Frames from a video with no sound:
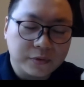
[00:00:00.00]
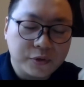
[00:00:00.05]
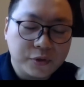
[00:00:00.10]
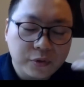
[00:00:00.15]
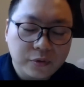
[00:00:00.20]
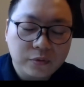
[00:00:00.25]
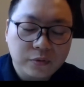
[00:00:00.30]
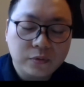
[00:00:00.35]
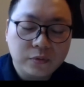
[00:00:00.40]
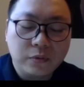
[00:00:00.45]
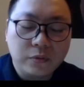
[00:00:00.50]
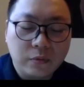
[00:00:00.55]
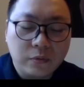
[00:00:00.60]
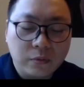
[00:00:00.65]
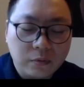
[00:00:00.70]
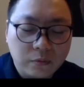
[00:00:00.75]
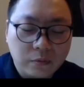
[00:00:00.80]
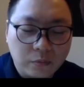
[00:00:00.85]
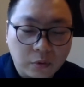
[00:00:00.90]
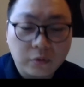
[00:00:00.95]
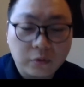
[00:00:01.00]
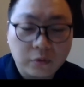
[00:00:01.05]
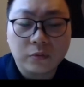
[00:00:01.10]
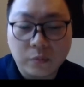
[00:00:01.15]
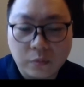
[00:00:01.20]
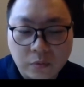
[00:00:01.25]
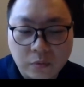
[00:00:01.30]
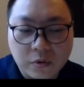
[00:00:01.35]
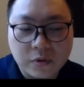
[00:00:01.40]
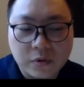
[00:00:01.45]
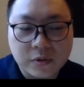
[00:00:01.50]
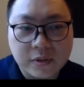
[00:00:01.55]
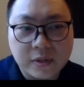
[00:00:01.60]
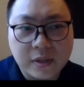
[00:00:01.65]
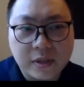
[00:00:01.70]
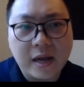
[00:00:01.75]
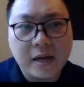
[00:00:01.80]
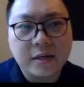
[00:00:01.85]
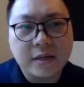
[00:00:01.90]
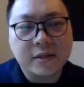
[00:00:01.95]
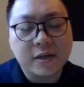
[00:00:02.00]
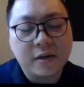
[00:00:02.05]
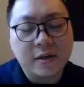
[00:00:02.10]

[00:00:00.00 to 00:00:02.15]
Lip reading: two world wars that